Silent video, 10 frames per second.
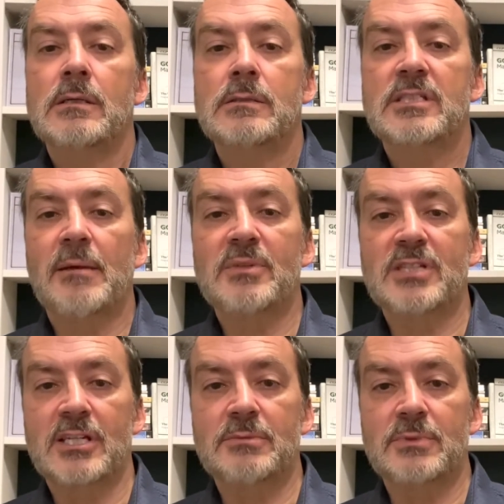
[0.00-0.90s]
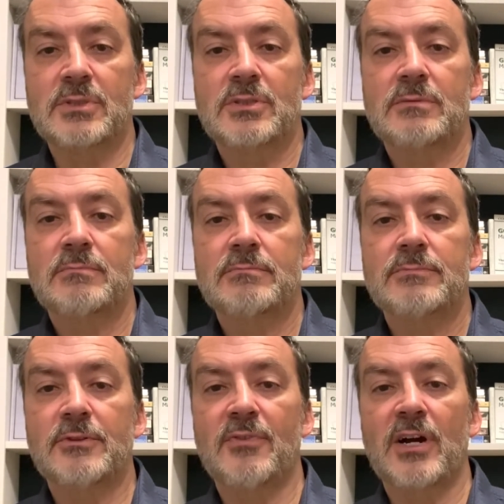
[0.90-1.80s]
Some assessments
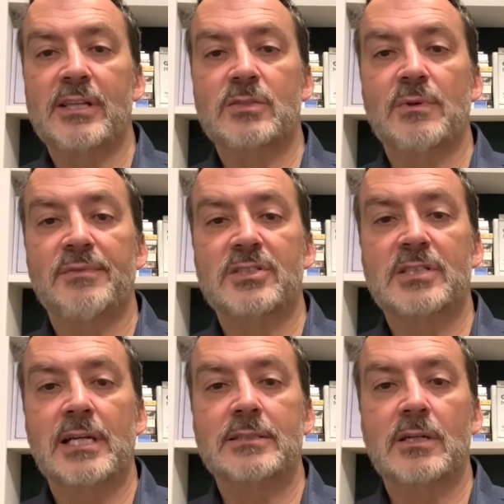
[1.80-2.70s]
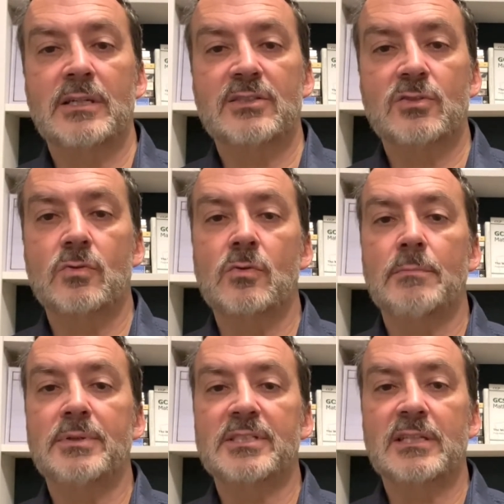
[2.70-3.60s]
provide us with a standardised score and
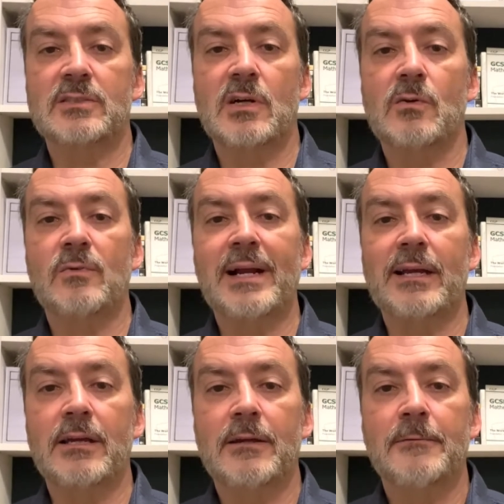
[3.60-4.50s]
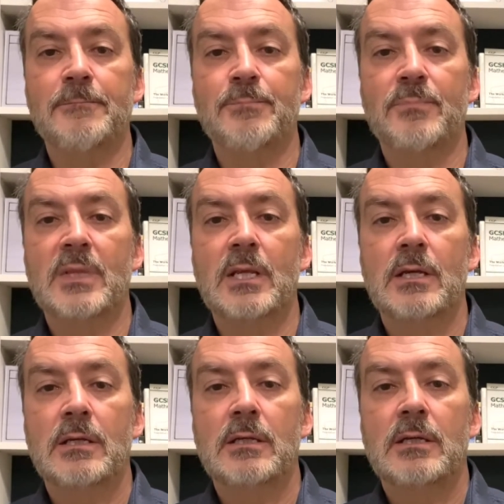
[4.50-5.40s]
percentile rank.
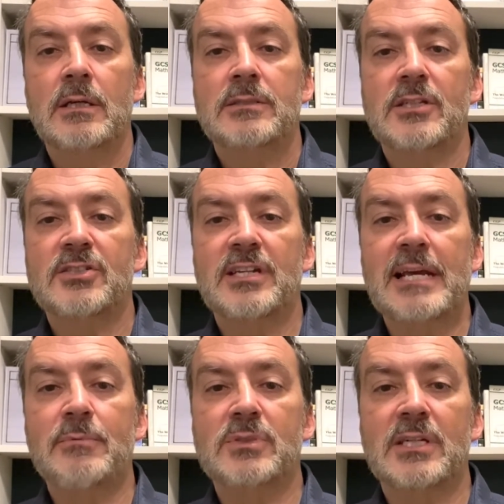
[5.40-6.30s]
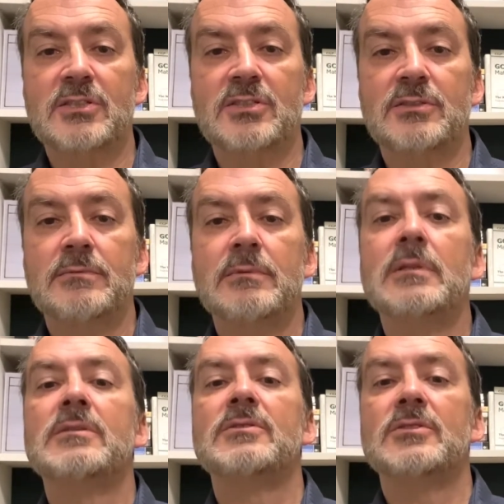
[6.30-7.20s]
This enables us
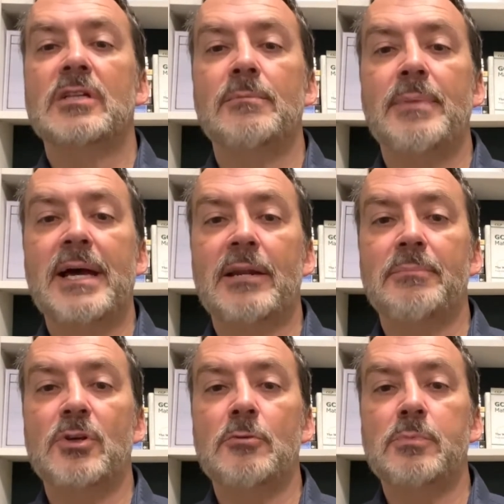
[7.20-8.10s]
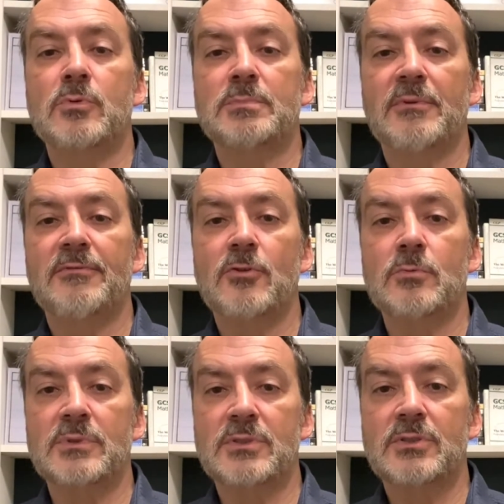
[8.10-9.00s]
to compare the pupil's
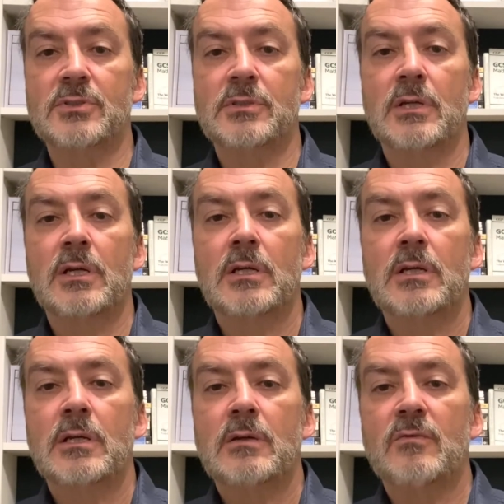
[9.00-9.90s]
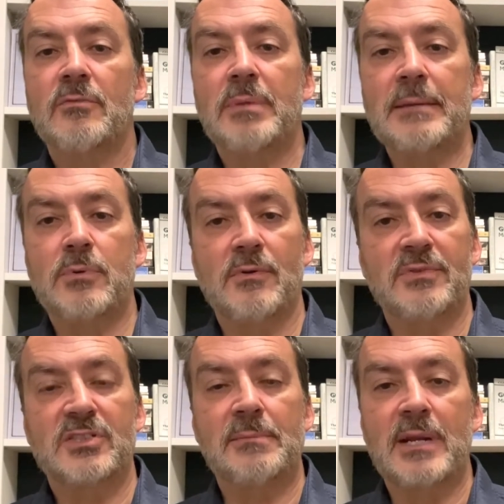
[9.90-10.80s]
performance with people of a
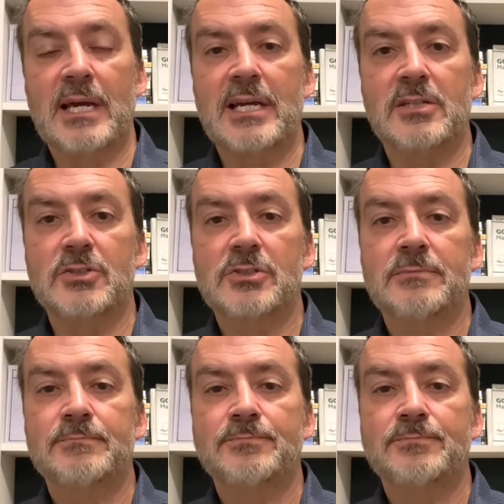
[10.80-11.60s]
similar age.